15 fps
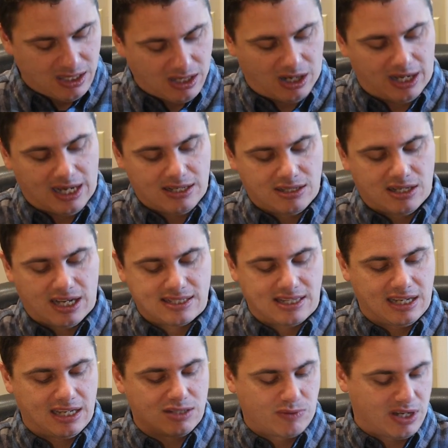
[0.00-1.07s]
All right, next
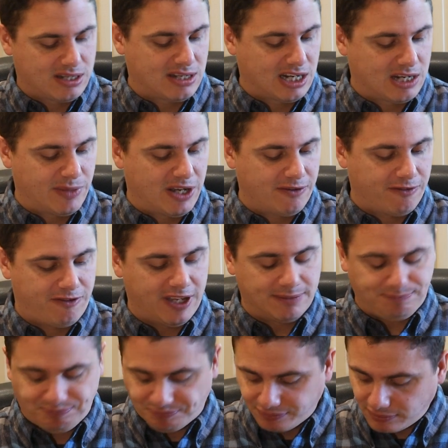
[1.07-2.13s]
thing is we gotta talk about fit.
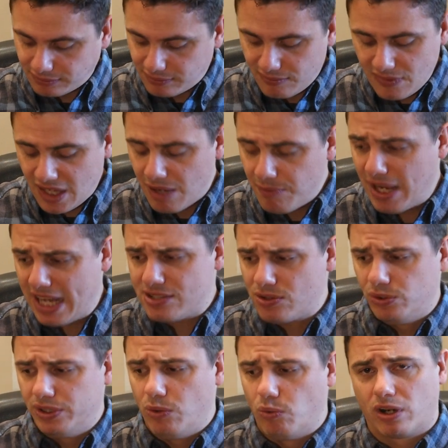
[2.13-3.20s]
Masks
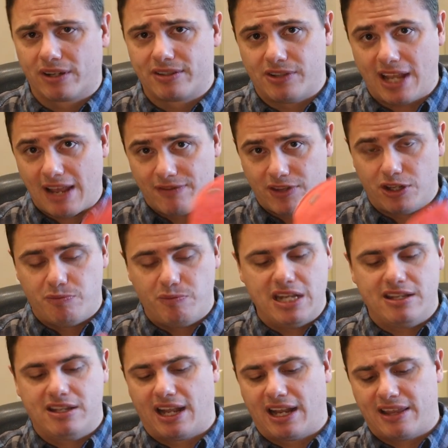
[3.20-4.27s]
only work. So they have the good
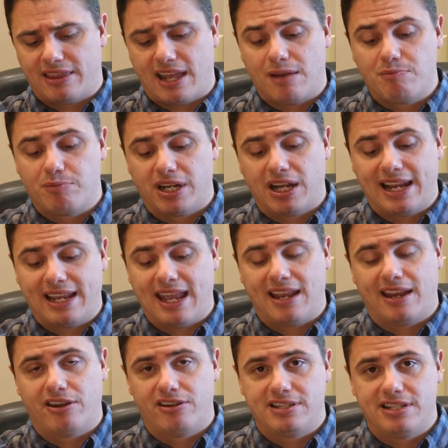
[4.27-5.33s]
media, I got that, but I
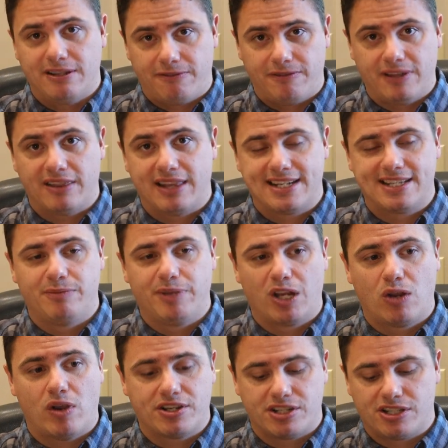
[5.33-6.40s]
can't guarantee a fit. That's the
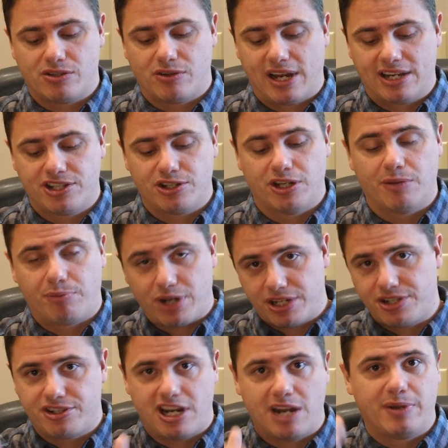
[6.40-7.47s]
big question. So I can show you a
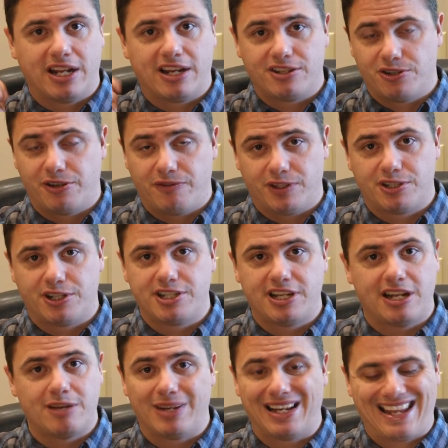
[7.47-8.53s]
pressure drop and I can show you a filtration
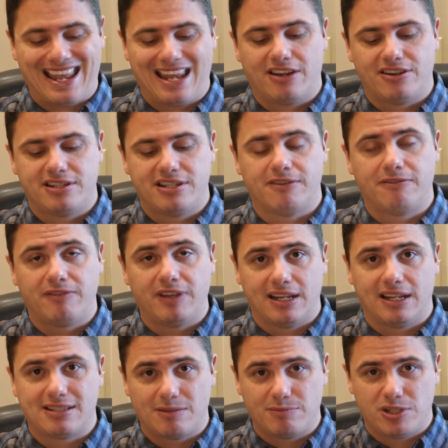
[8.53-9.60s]
data, but I can't guarantee a fit.
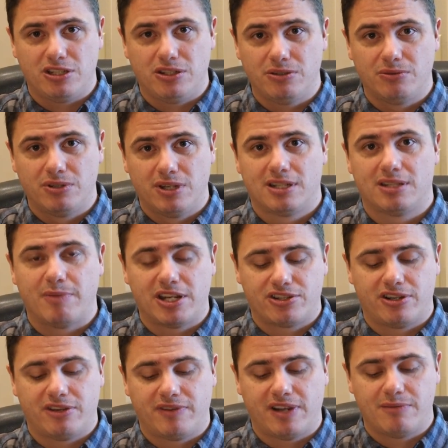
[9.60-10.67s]
It's up to you to make
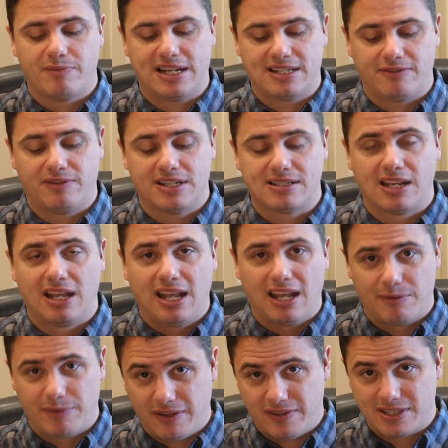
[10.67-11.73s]
sure you find a mask that fits. And
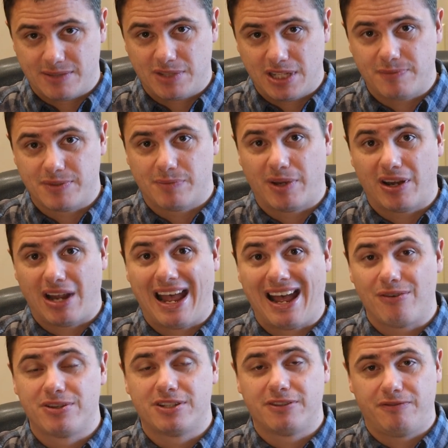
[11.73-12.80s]
I'm gonna give you some tips about
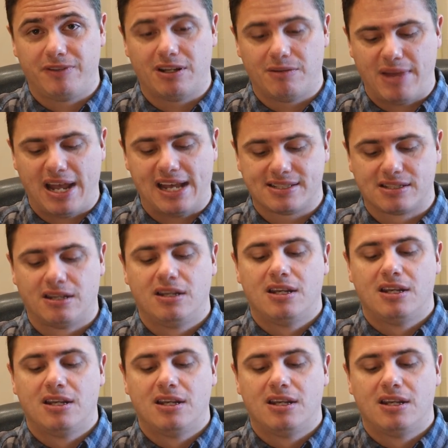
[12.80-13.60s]
how to fit a mask.